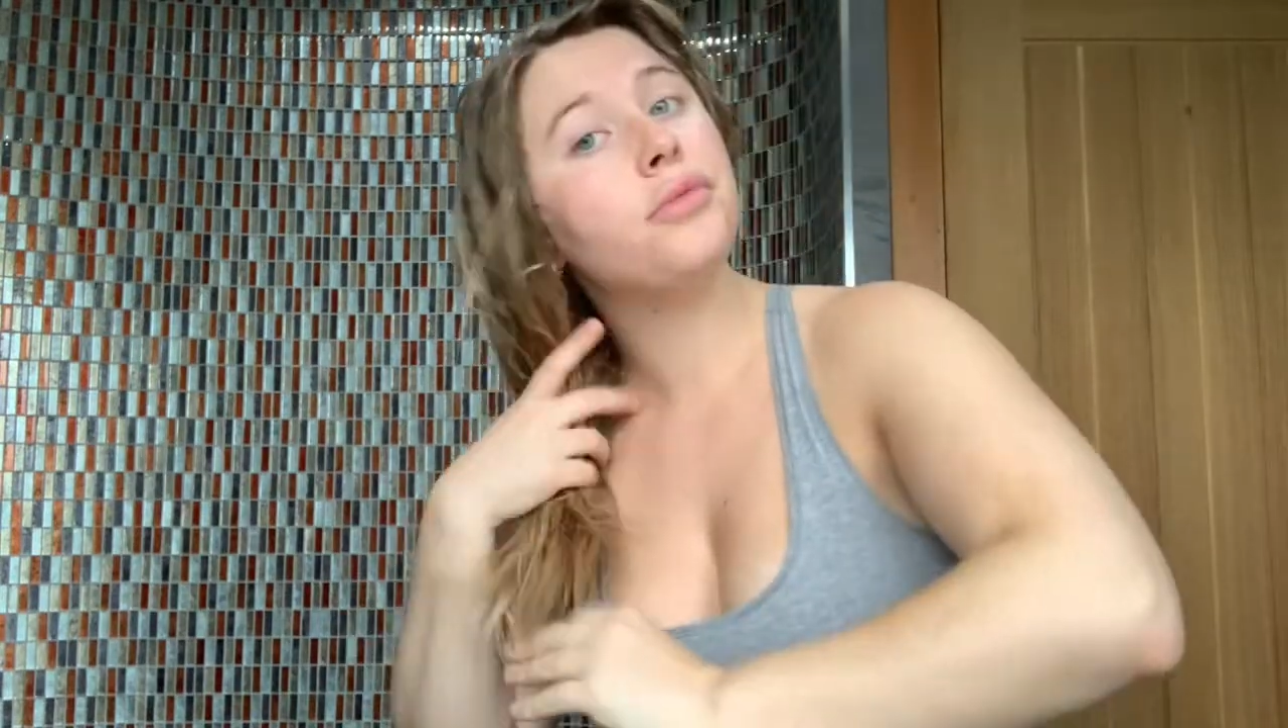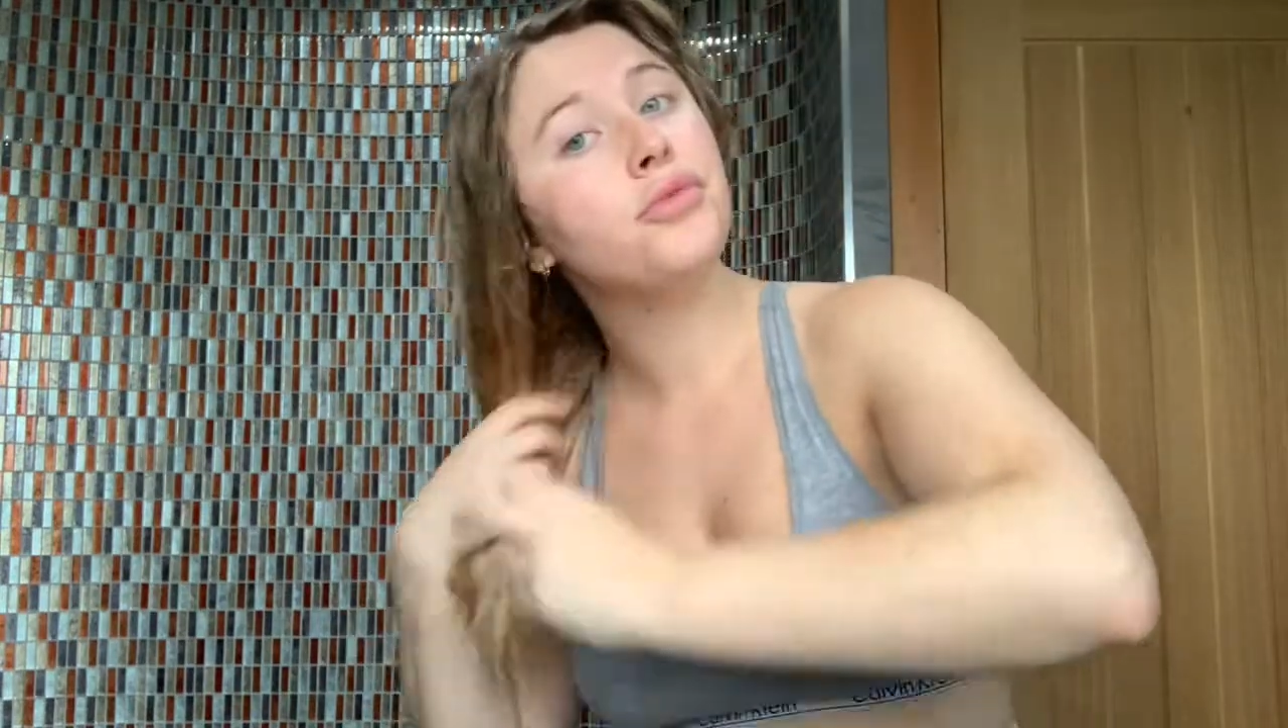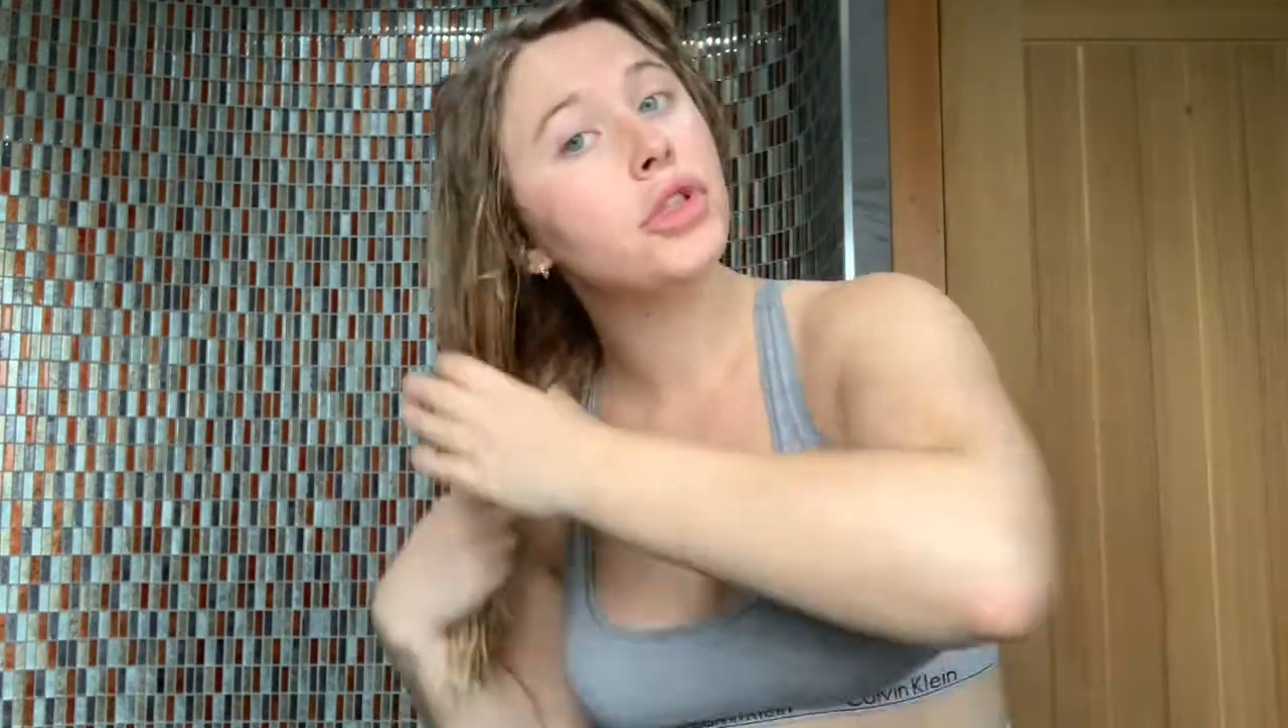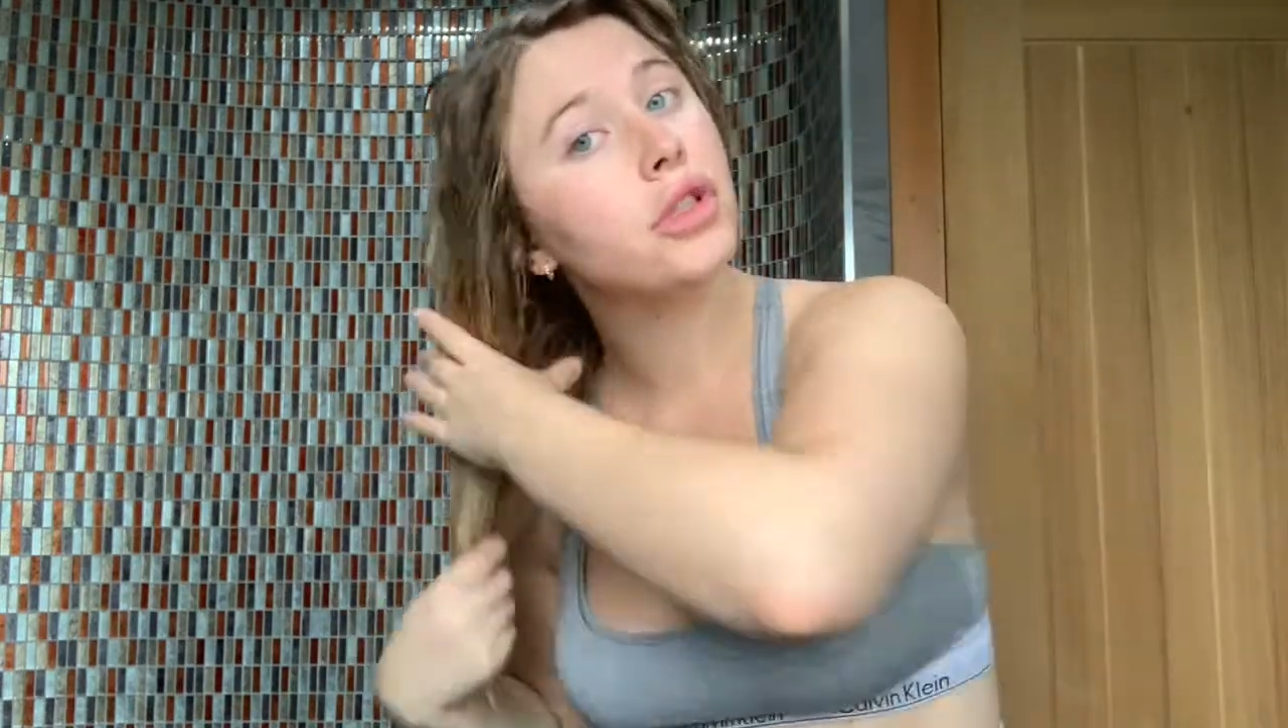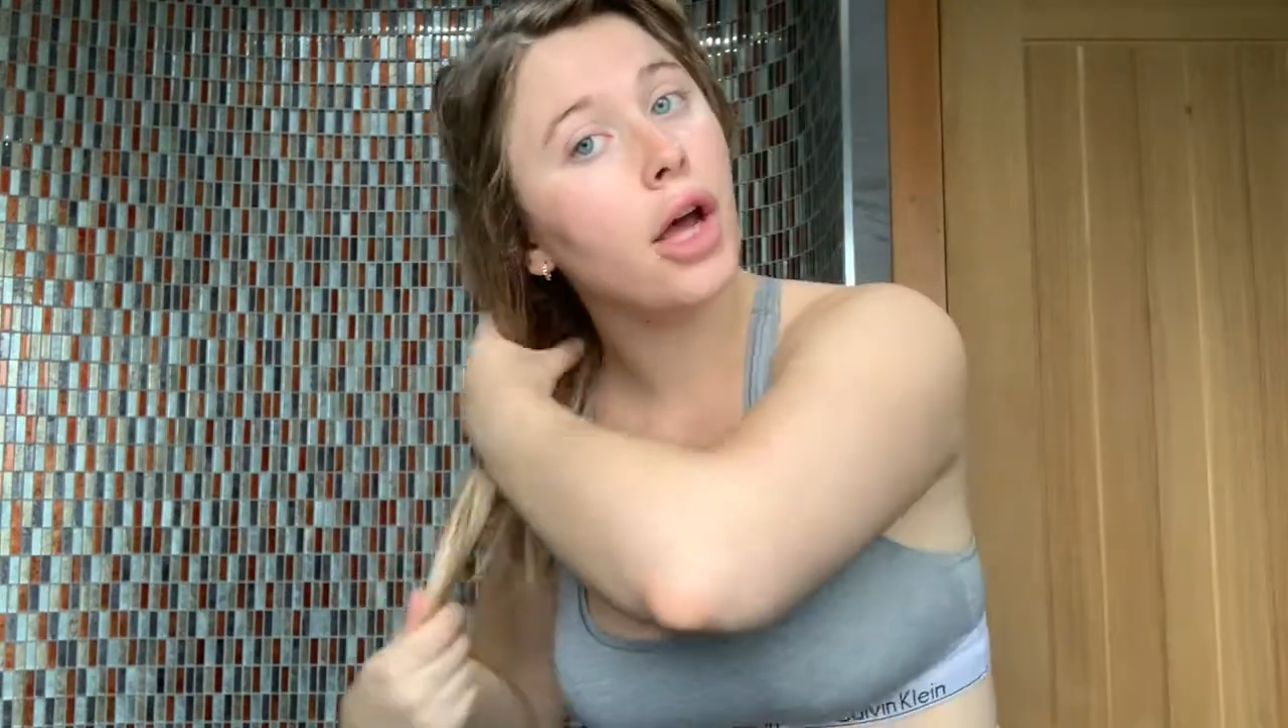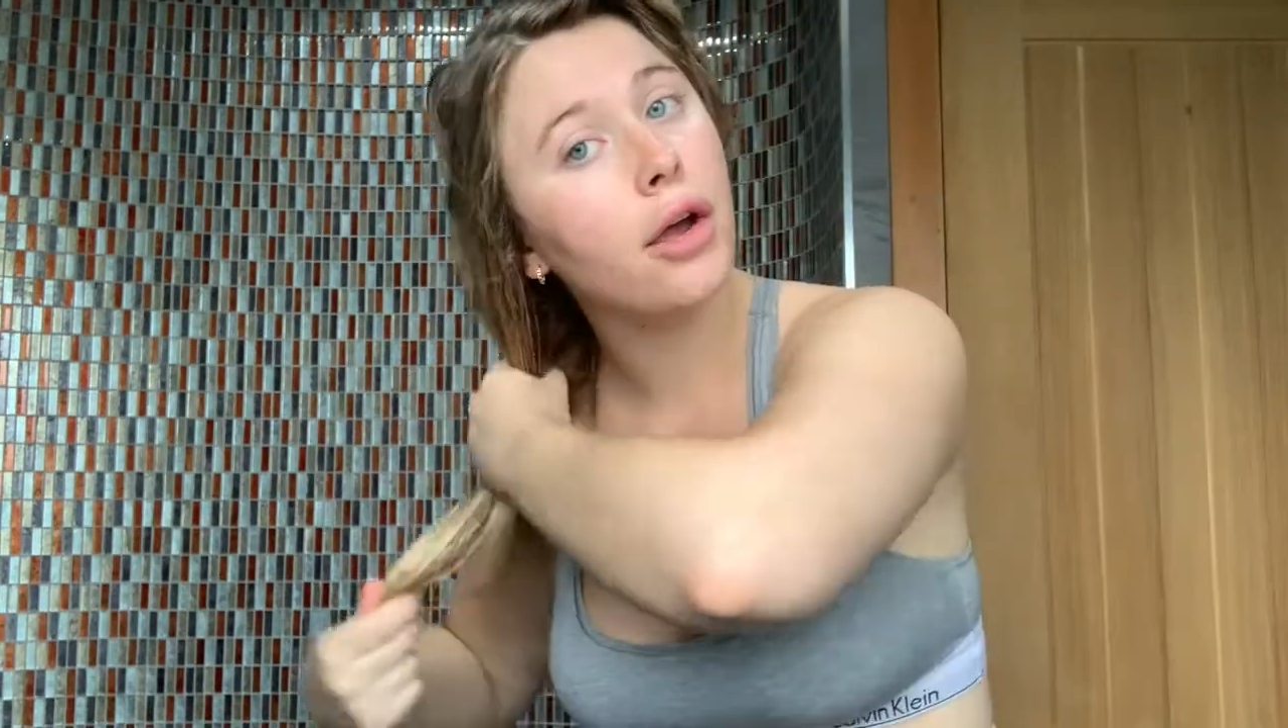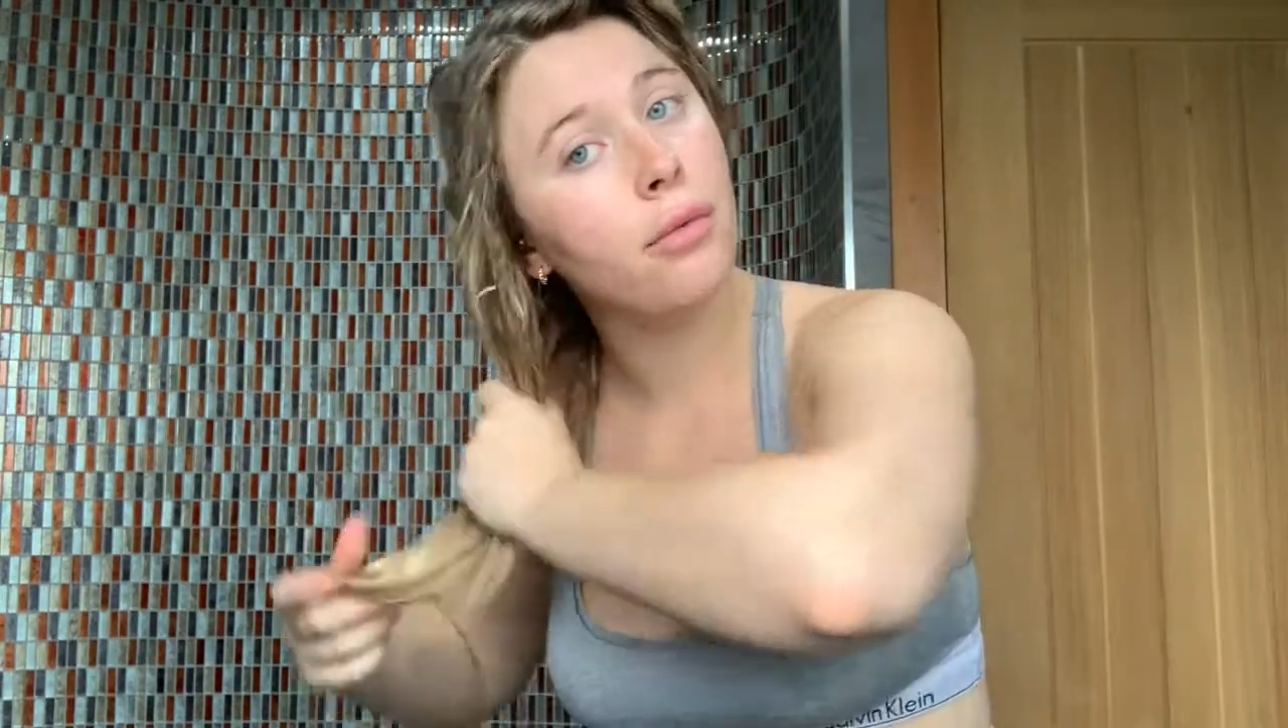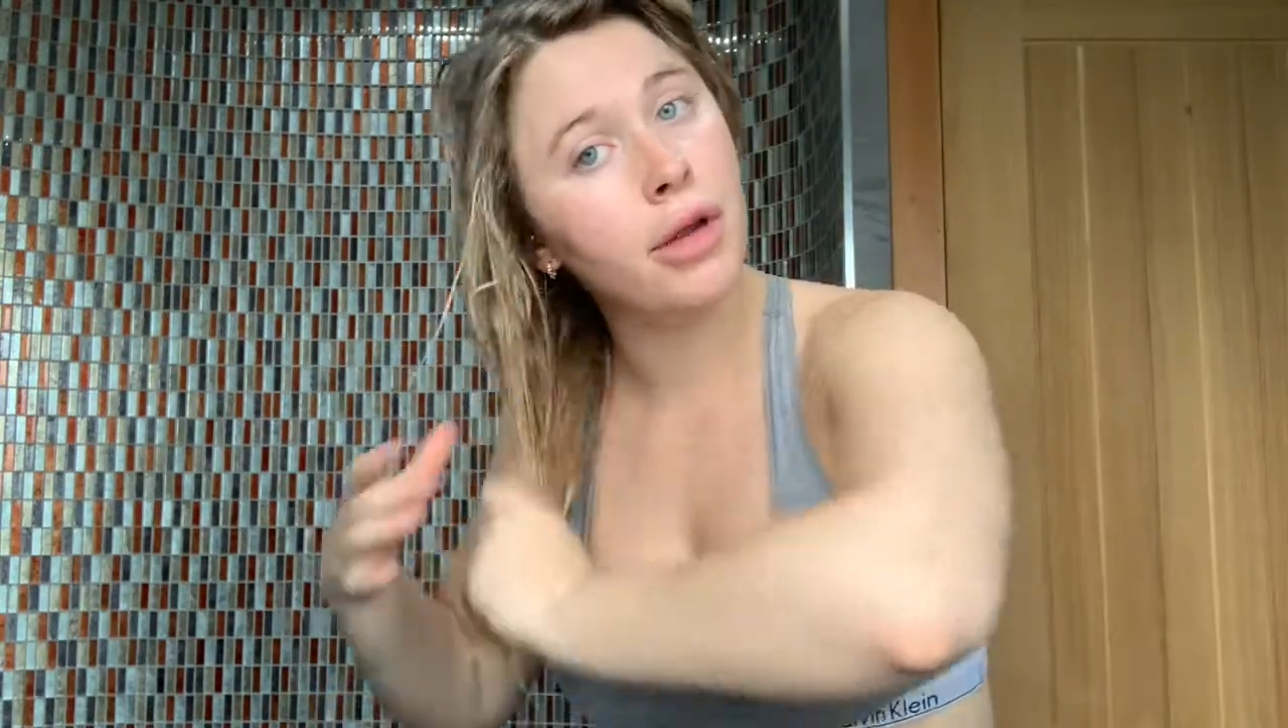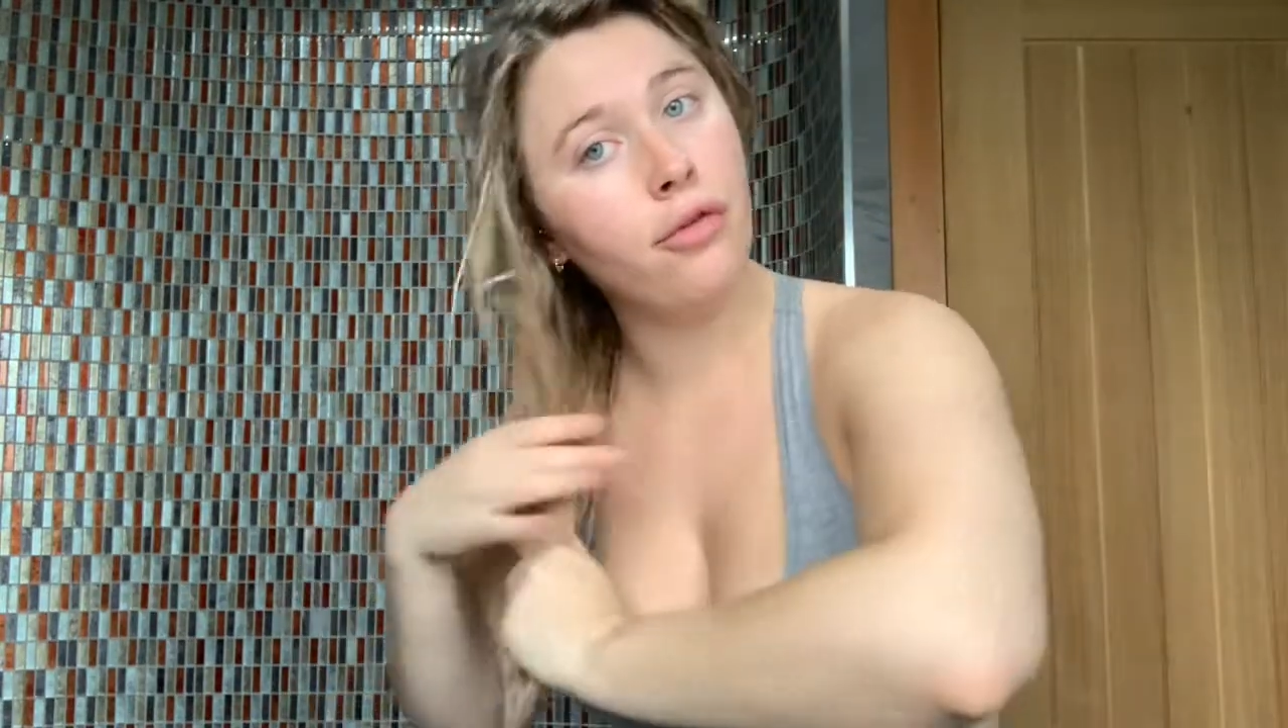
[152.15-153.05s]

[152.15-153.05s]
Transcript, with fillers: Just combing